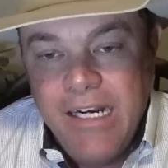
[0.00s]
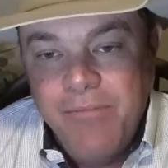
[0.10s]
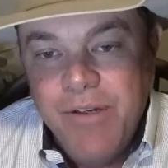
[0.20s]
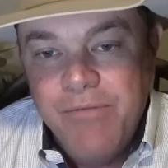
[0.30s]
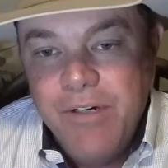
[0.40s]

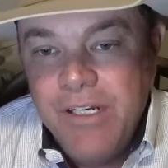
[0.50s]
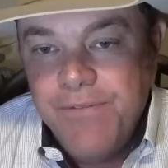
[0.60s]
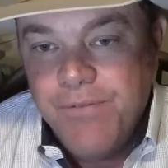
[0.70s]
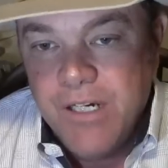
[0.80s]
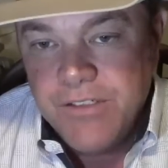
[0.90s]
I've been really
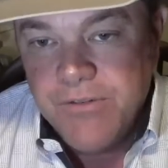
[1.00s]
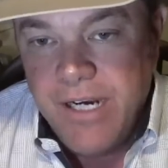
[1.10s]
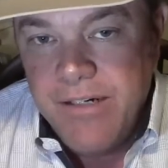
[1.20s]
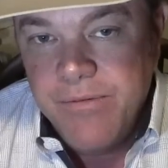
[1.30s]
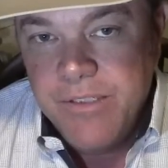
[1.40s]

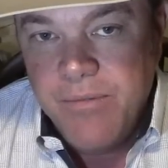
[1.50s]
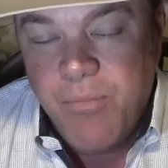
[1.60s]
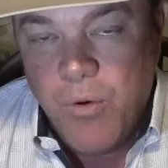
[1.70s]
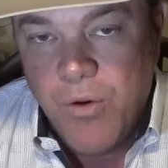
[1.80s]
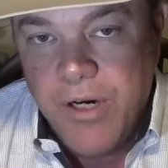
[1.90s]
frustrated with the
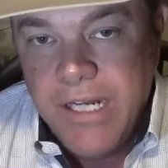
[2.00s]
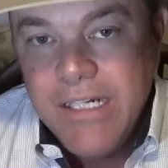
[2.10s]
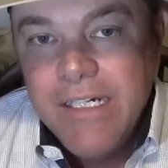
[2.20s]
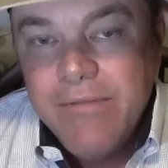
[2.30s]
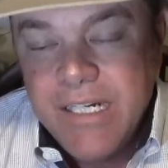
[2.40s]
board
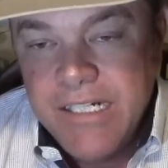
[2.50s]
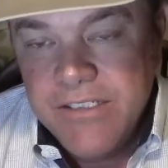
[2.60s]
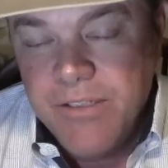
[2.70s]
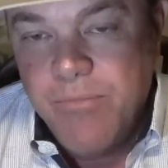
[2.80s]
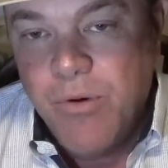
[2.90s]

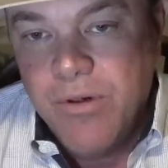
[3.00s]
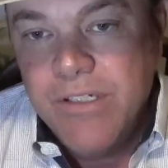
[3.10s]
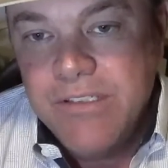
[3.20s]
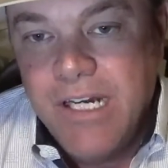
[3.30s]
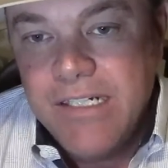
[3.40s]
because the board
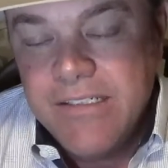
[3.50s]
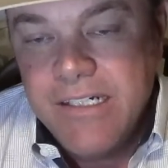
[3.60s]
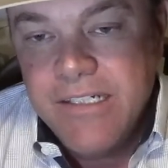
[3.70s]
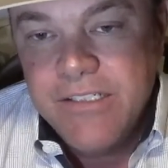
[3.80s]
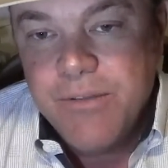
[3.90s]
is not
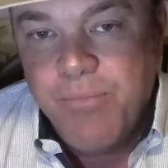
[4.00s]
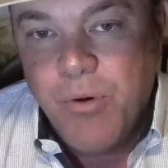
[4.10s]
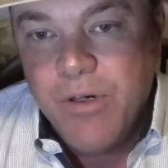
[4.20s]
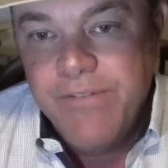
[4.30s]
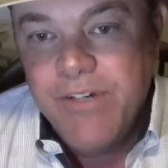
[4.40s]

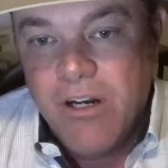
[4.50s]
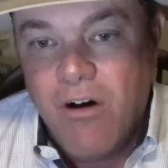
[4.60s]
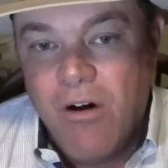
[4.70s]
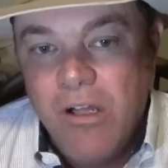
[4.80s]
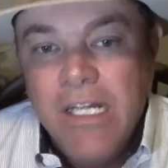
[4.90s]
supportive at
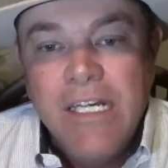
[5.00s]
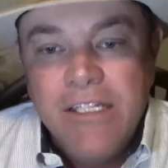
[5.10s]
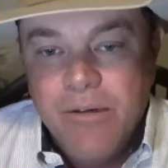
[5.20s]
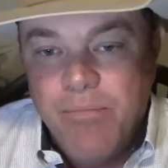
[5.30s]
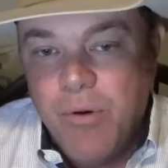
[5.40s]
all.
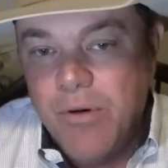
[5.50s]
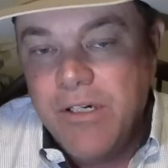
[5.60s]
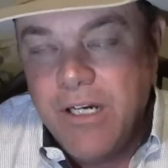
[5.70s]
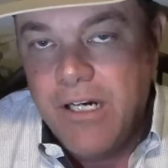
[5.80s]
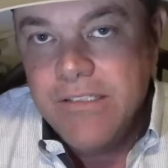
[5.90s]
The
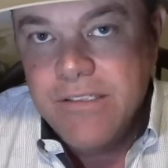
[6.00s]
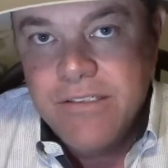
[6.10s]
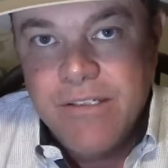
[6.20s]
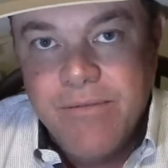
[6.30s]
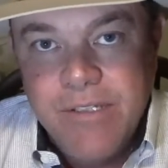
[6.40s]
board
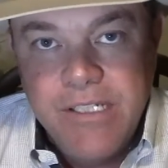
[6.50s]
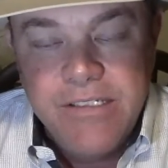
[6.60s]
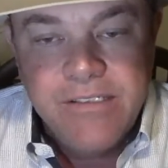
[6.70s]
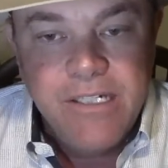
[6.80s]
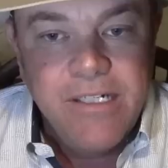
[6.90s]
causes some of
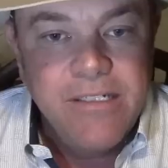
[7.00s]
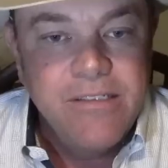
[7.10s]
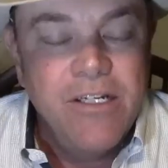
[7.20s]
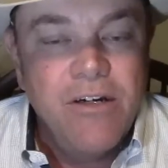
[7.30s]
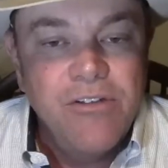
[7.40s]
these
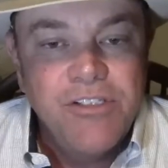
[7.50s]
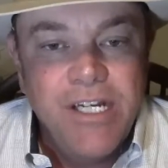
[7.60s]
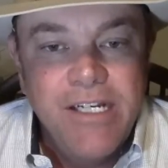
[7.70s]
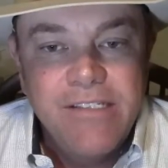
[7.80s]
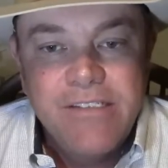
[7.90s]

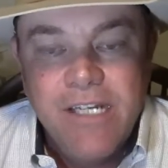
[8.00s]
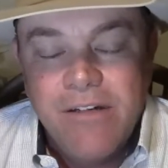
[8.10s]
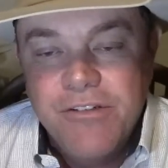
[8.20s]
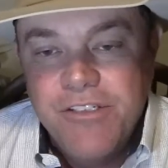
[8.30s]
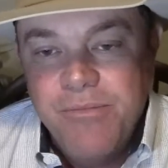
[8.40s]
negotiated
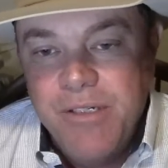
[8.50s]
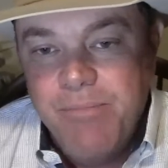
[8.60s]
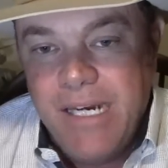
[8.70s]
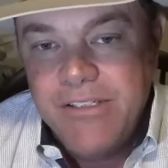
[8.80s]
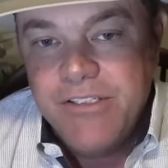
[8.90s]
sellers to be
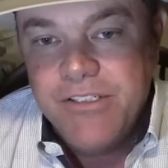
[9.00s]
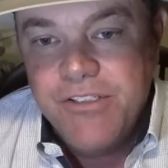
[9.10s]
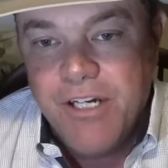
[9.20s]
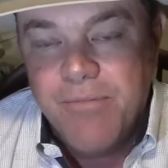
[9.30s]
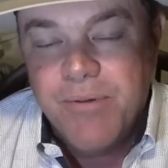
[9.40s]
baseless
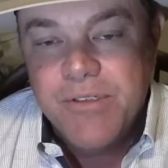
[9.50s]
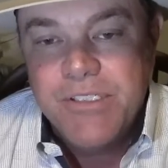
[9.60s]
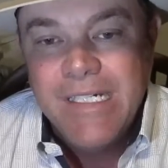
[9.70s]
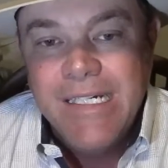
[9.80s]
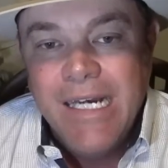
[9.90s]

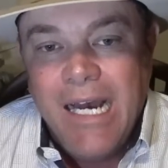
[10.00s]
jumpers.